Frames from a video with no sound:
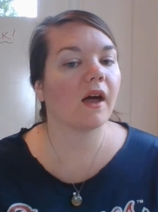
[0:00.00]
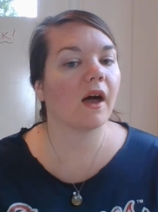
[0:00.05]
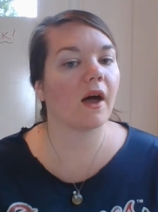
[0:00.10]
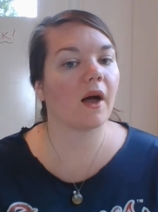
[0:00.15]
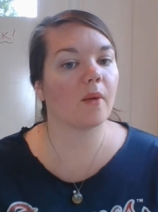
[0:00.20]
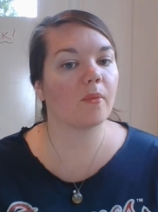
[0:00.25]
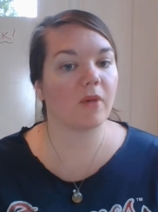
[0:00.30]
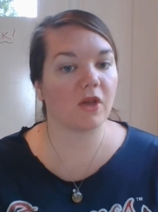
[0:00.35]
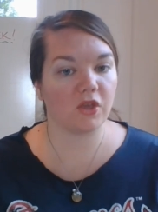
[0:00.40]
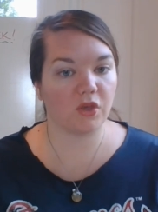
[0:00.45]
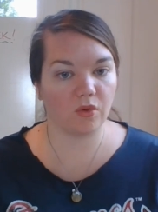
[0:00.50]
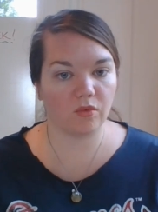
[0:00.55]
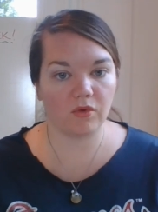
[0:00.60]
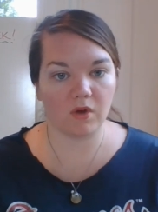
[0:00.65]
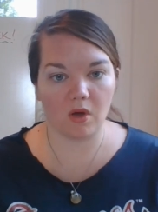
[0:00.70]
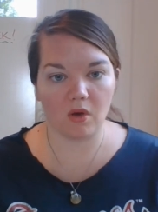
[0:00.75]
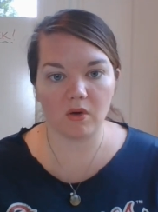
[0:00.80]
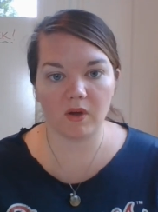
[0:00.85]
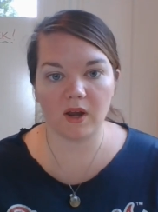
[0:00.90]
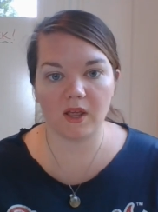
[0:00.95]
um, but you
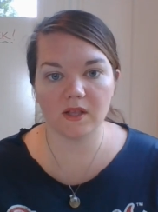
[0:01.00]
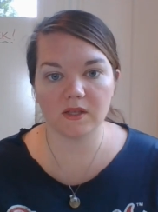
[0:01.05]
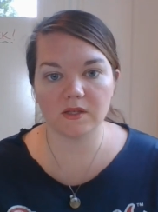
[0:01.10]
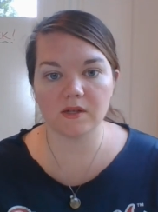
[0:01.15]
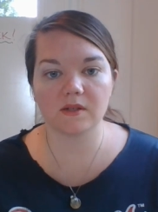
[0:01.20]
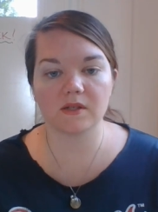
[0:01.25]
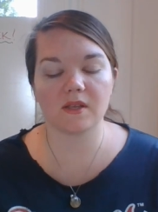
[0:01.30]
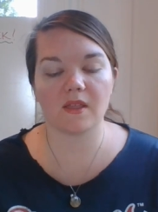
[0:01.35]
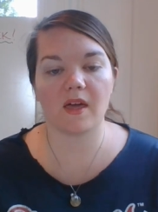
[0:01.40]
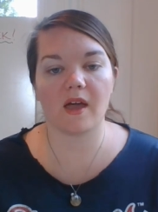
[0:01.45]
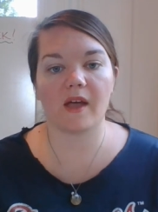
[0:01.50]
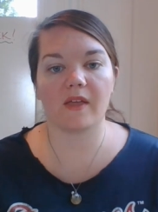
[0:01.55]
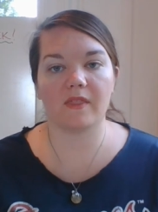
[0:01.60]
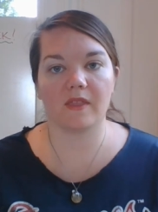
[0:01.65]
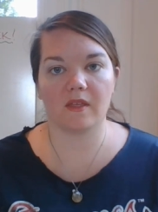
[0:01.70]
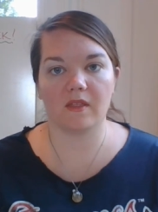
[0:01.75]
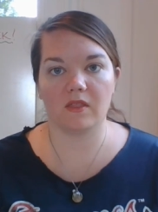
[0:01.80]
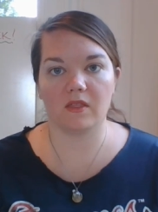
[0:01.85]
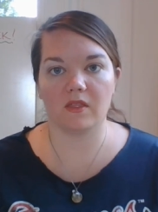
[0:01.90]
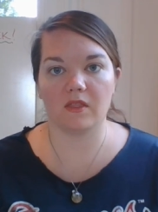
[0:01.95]
know an answer to that,
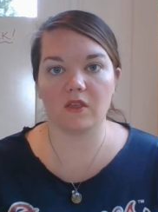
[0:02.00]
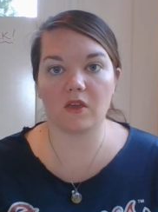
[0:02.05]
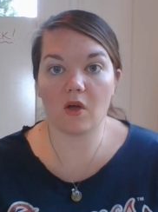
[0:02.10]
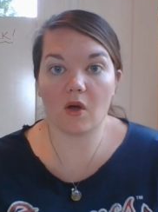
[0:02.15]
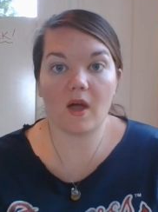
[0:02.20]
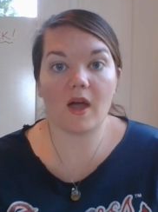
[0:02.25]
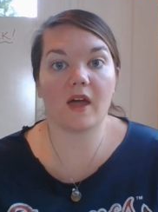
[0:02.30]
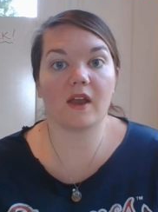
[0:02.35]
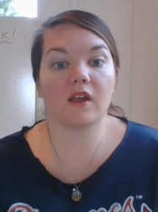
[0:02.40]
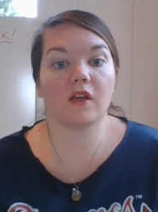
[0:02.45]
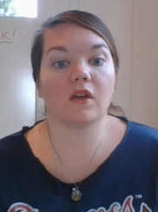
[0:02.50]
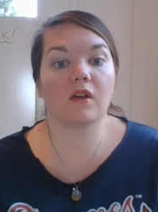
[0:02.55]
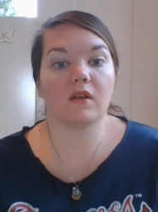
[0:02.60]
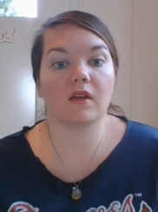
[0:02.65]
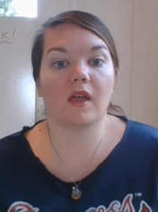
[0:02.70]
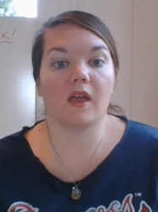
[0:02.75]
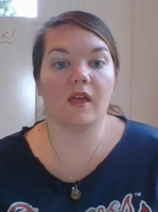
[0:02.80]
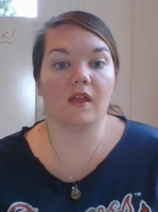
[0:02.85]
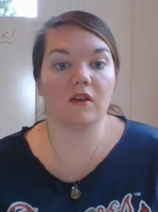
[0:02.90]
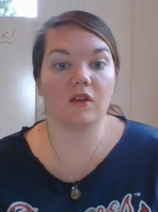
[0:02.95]
then go ahead and,
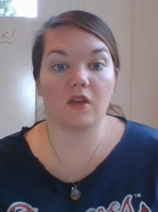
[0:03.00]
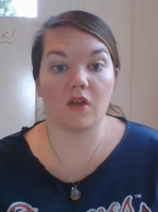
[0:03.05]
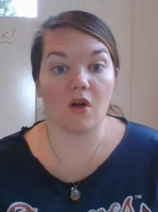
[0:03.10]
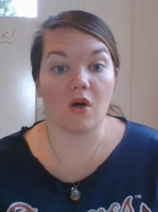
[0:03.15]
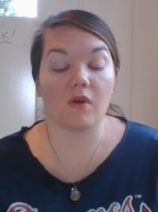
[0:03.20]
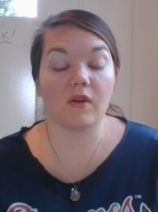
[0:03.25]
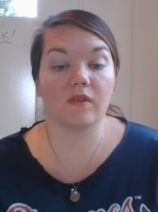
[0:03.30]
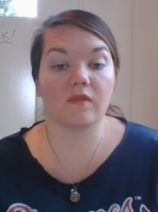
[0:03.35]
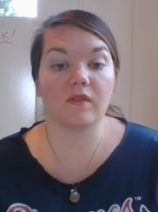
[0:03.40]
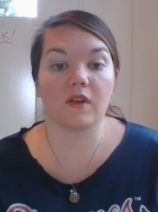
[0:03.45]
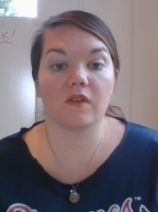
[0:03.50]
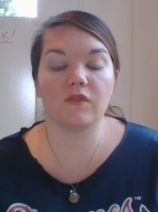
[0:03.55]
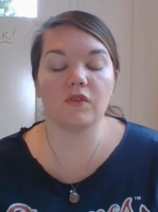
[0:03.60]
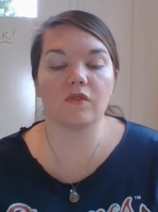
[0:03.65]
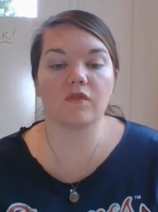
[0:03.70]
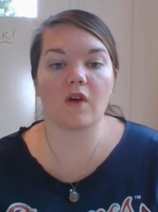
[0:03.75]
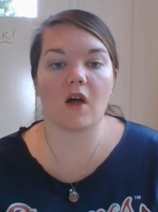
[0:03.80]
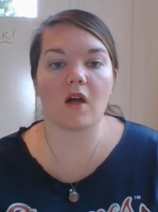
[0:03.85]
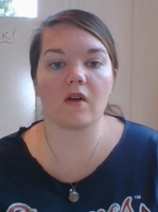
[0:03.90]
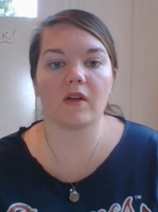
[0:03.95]
and go, even if
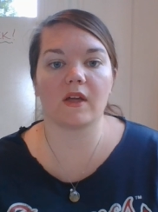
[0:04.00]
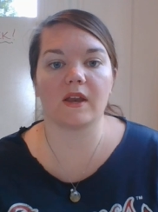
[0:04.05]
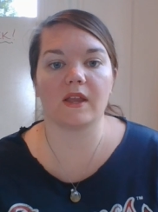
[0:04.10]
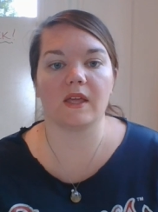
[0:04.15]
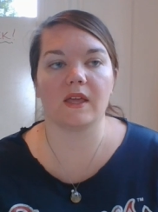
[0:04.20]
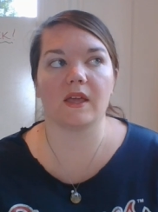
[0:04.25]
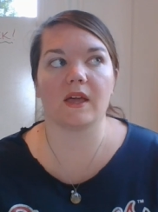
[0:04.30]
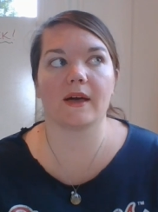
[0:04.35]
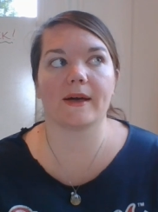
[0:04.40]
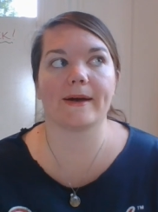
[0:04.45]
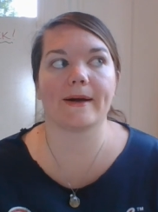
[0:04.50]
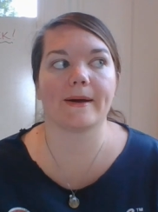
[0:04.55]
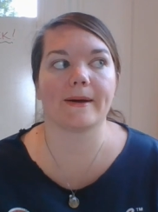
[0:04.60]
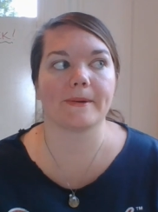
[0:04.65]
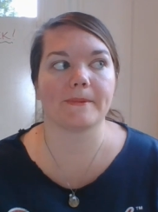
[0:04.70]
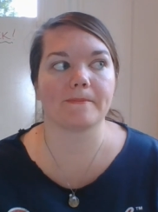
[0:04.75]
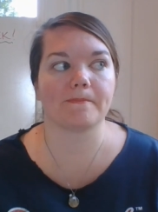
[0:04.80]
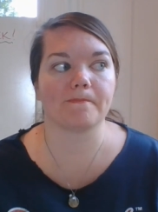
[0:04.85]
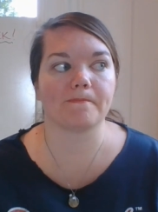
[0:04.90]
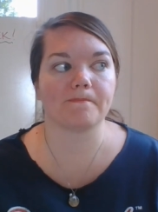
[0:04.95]
you've already.
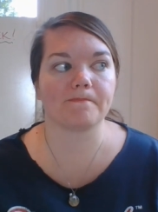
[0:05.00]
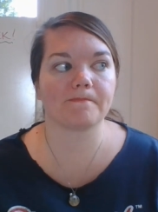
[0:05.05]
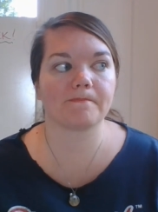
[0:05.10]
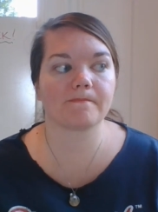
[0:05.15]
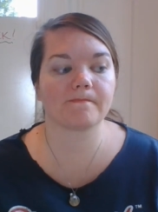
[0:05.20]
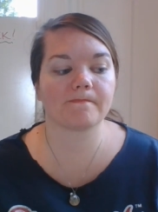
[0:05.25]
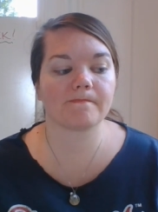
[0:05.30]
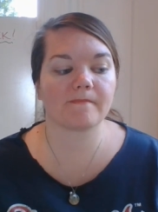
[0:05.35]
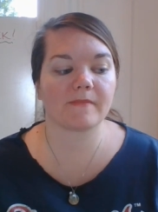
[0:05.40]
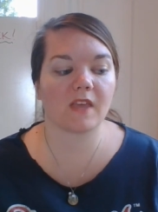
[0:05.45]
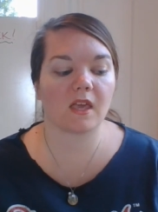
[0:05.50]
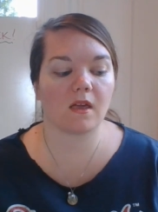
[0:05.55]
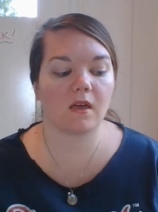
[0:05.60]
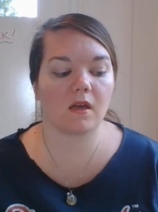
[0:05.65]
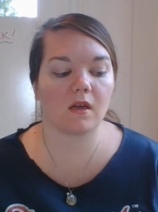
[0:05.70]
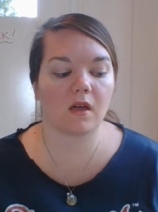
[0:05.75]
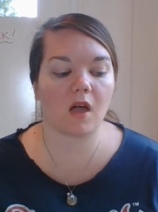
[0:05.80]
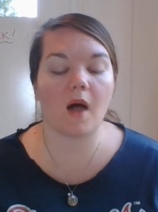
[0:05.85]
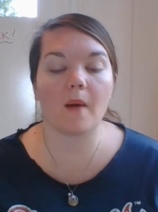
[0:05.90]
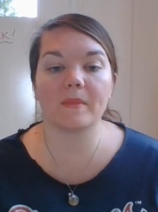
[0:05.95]
Um,
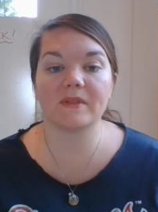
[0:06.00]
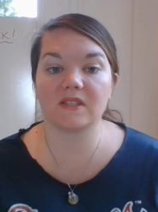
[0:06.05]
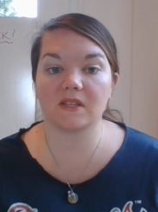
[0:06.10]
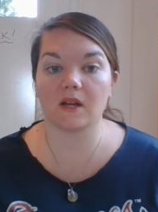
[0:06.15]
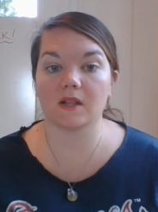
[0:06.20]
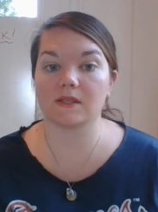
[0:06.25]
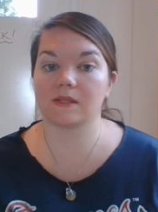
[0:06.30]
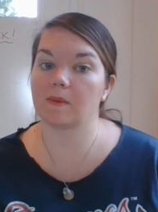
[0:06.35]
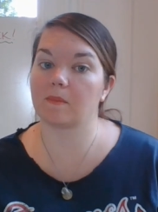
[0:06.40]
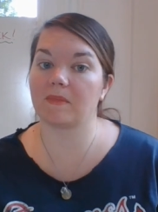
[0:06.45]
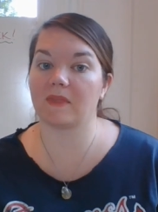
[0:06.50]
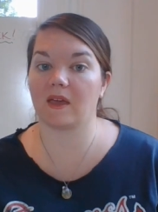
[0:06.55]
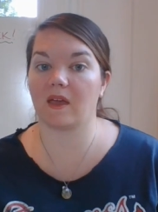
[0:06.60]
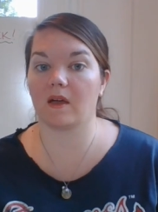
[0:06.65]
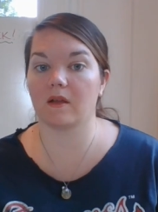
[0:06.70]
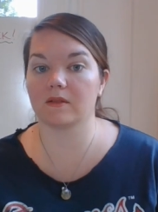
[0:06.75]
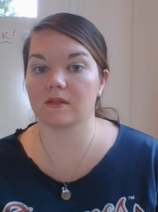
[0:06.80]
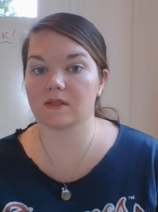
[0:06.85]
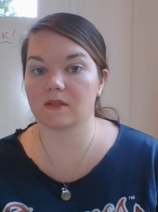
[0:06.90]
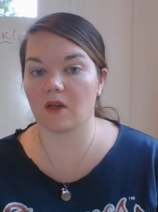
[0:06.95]
commented on something
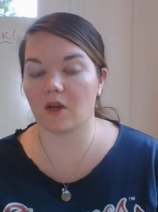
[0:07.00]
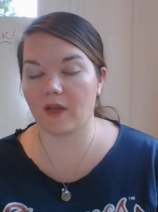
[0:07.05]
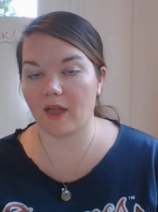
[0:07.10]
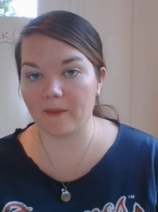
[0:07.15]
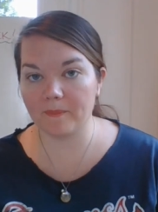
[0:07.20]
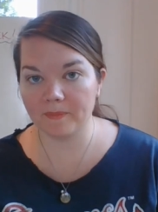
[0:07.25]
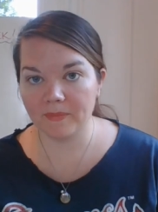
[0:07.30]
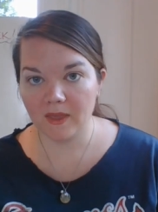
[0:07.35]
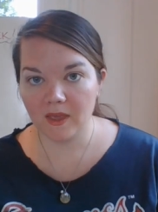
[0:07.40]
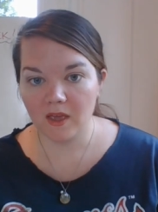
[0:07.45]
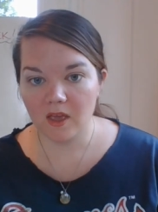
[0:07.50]
else, okay?